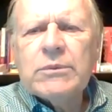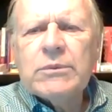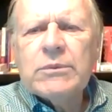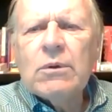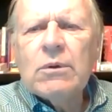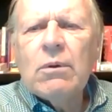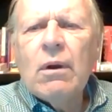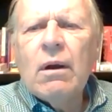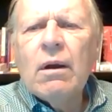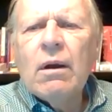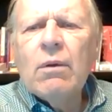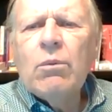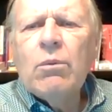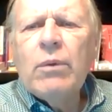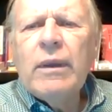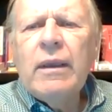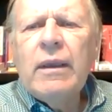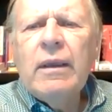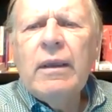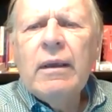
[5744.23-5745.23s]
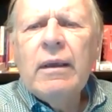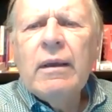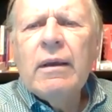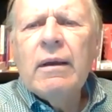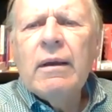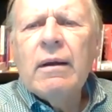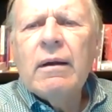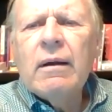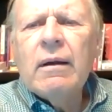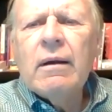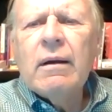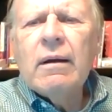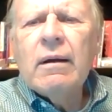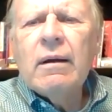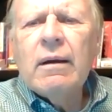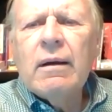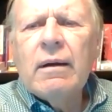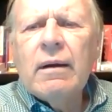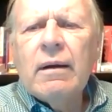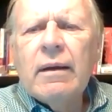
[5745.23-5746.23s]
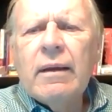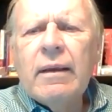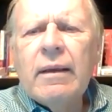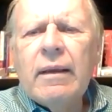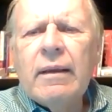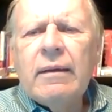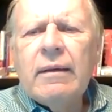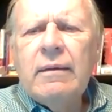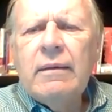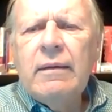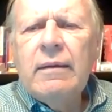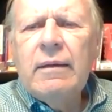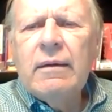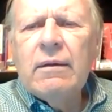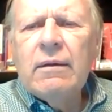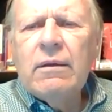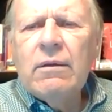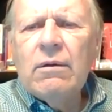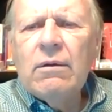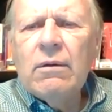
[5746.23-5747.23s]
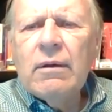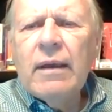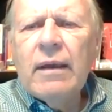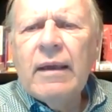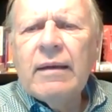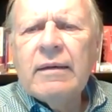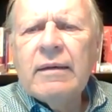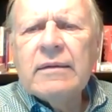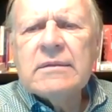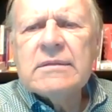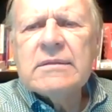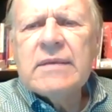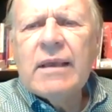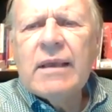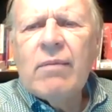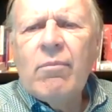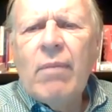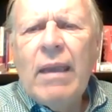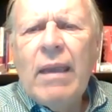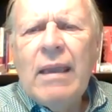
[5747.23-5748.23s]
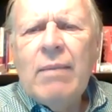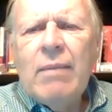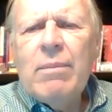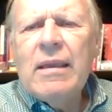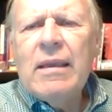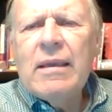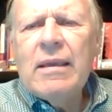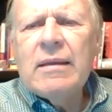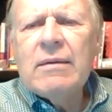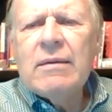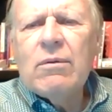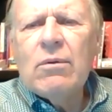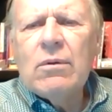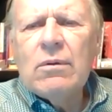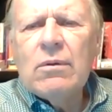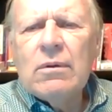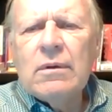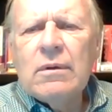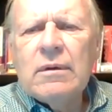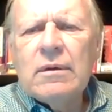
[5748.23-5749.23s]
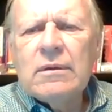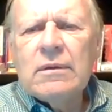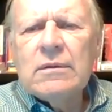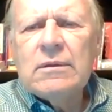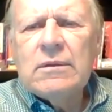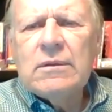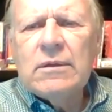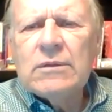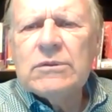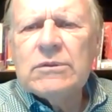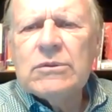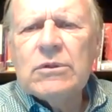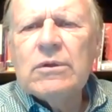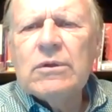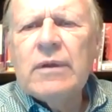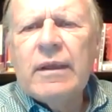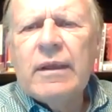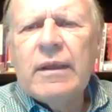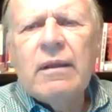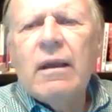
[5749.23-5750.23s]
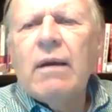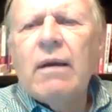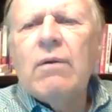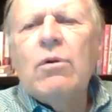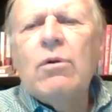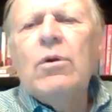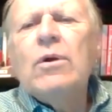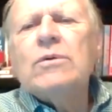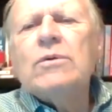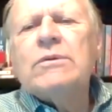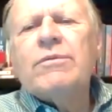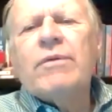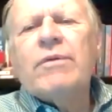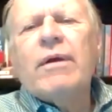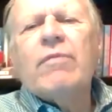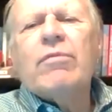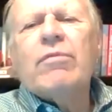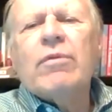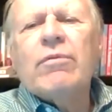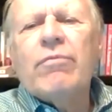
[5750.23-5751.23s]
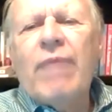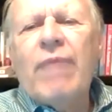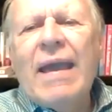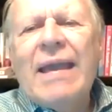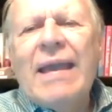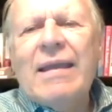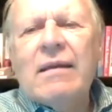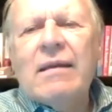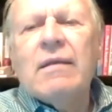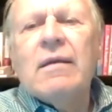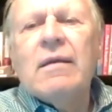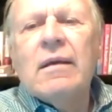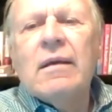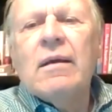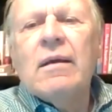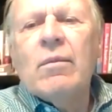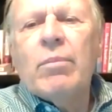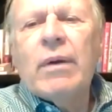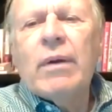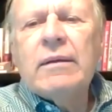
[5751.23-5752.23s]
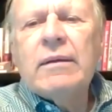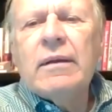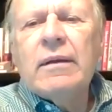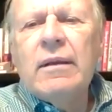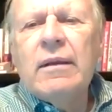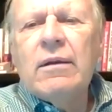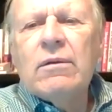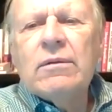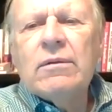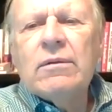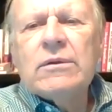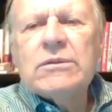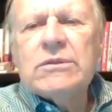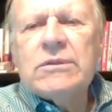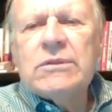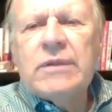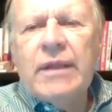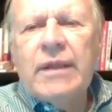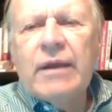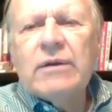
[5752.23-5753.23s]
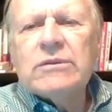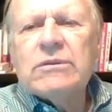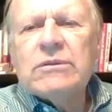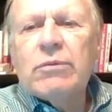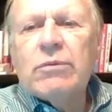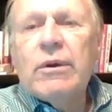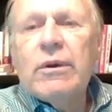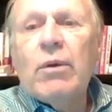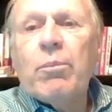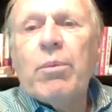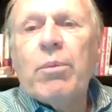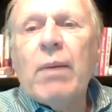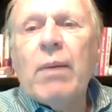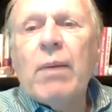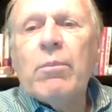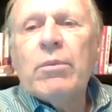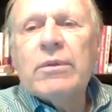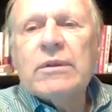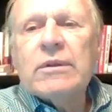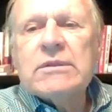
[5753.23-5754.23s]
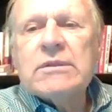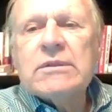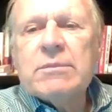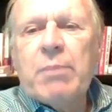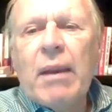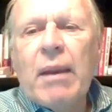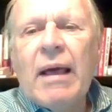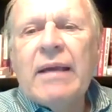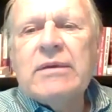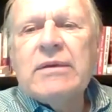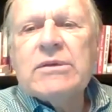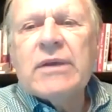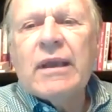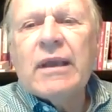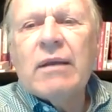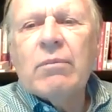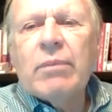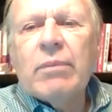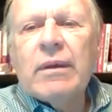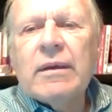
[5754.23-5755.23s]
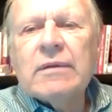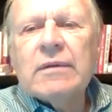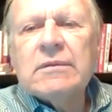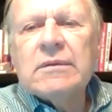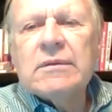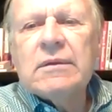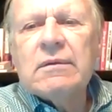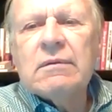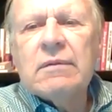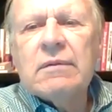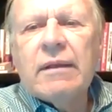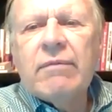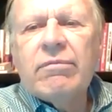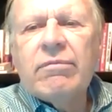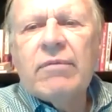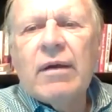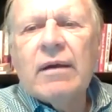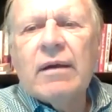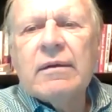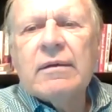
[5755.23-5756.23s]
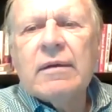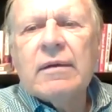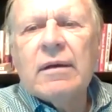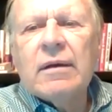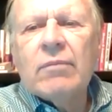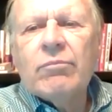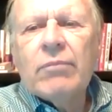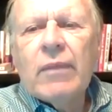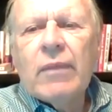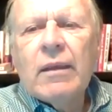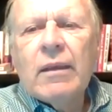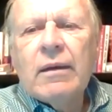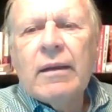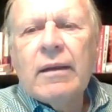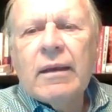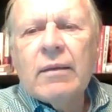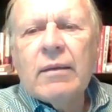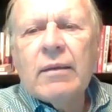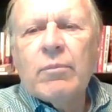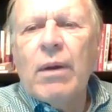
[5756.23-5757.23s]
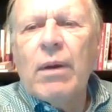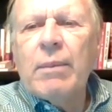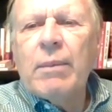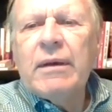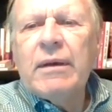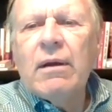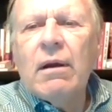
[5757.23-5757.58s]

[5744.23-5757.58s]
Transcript: So are we? And you know, you look at it and say maybe there's certainly uh, who knows if they ever invade, but you know, there's there's a real problem with the supply chain because you know they've got uh, they can probably mm-hmm.